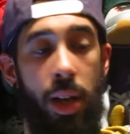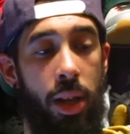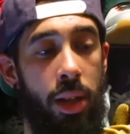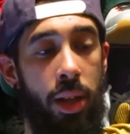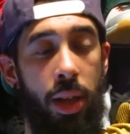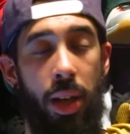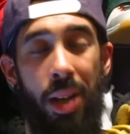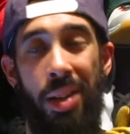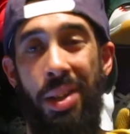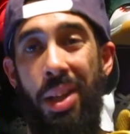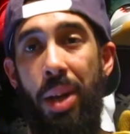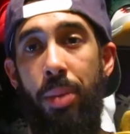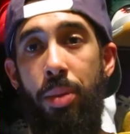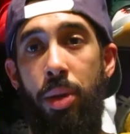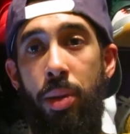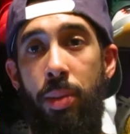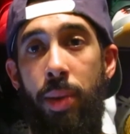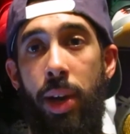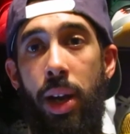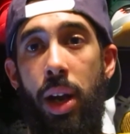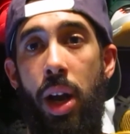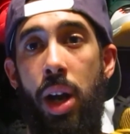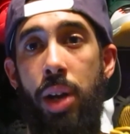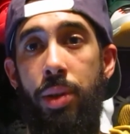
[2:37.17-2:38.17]
I think it ended up being
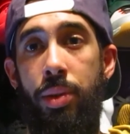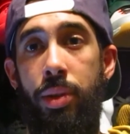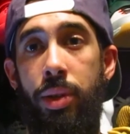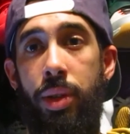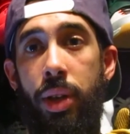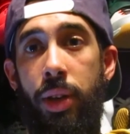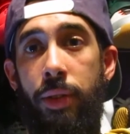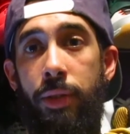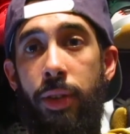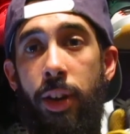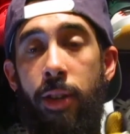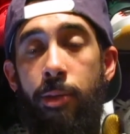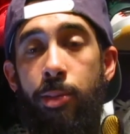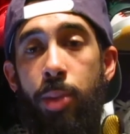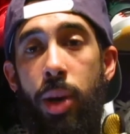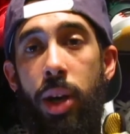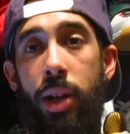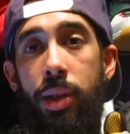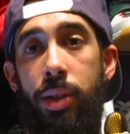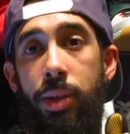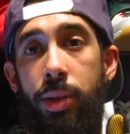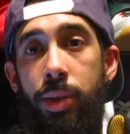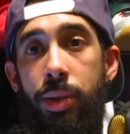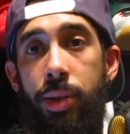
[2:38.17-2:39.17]
about 135
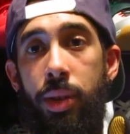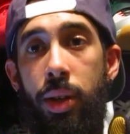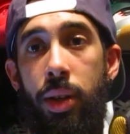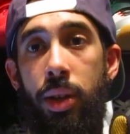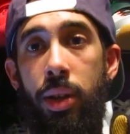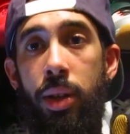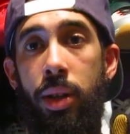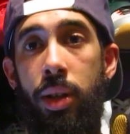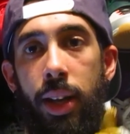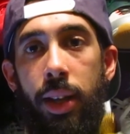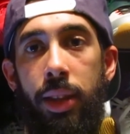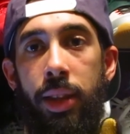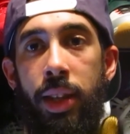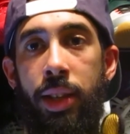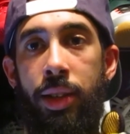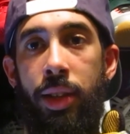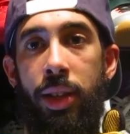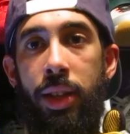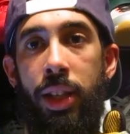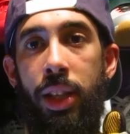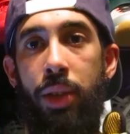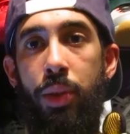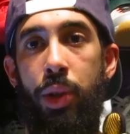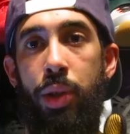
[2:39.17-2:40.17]
bucks or so. These
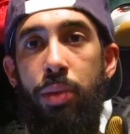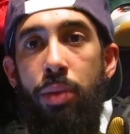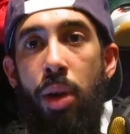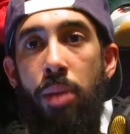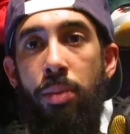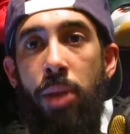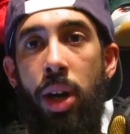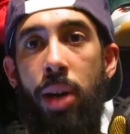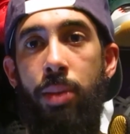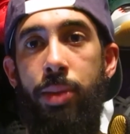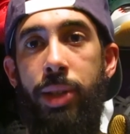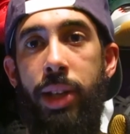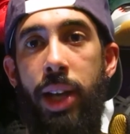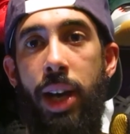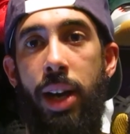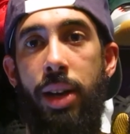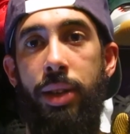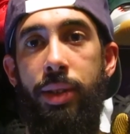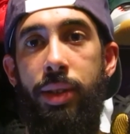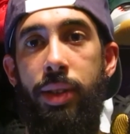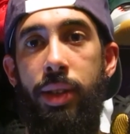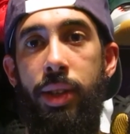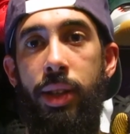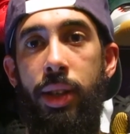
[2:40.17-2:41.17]
got delivered to my mom's
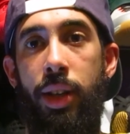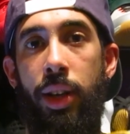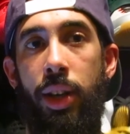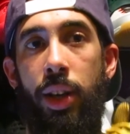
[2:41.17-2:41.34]
house.